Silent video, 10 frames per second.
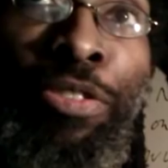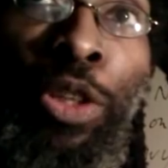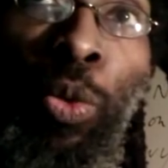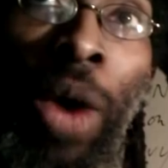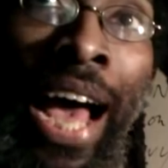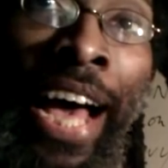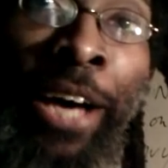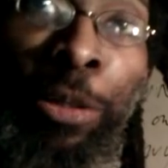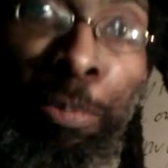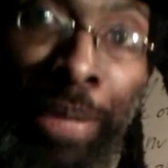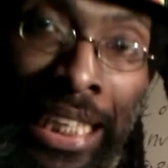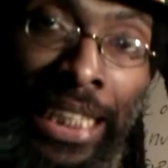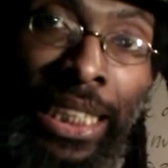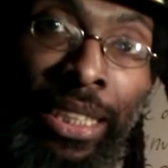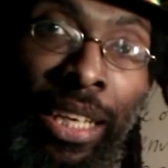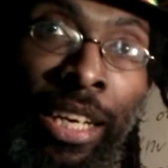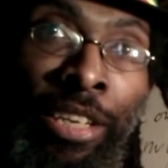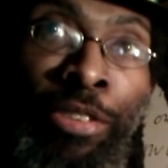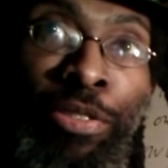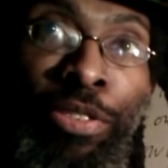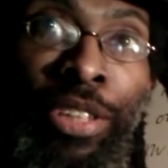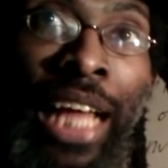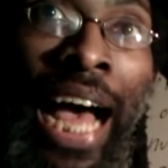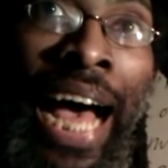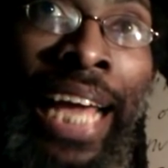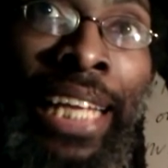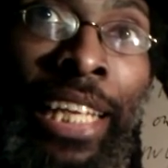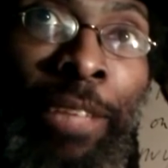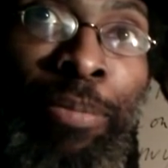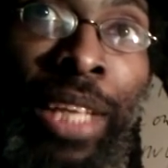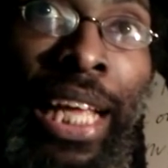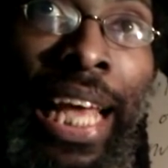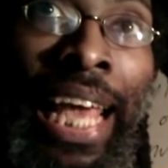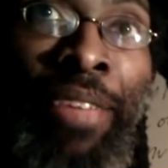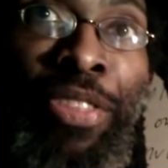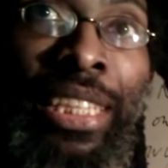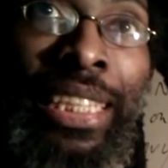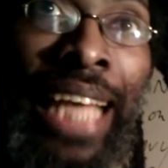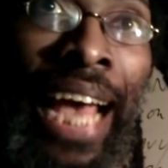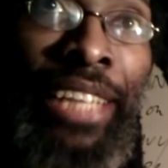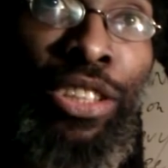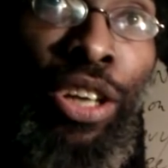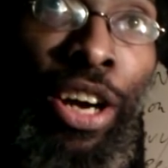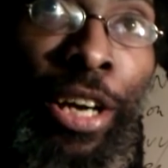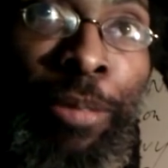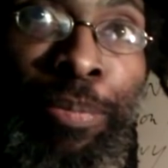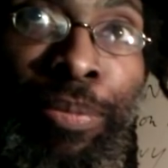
wild beast of the island, and the satyr